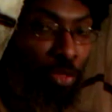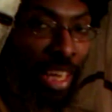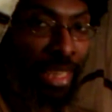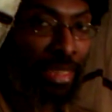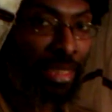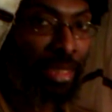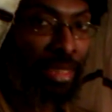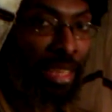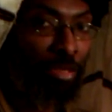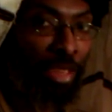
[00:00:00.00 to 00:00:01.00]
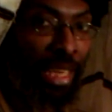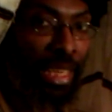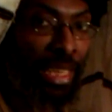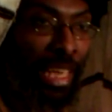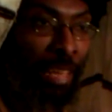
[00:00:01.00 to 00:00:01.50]
fez and stuff
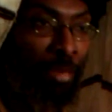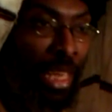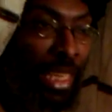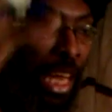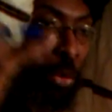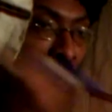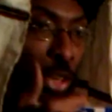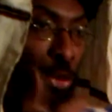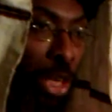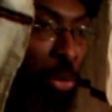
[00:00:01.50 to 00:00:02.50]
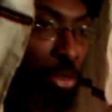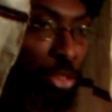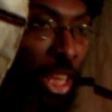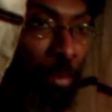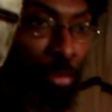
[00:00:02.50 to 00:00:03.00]
like that. Now, we agree with
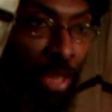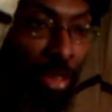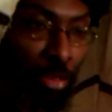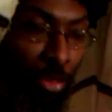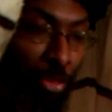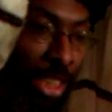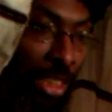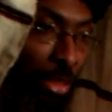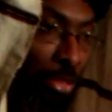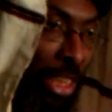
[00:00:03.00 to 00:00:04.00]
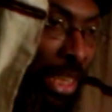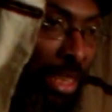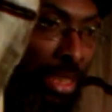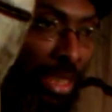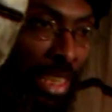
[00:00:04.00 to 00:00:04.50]
them vis-a-vis
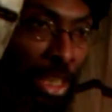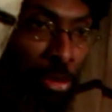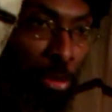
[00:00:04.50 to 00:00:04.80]
the Negro,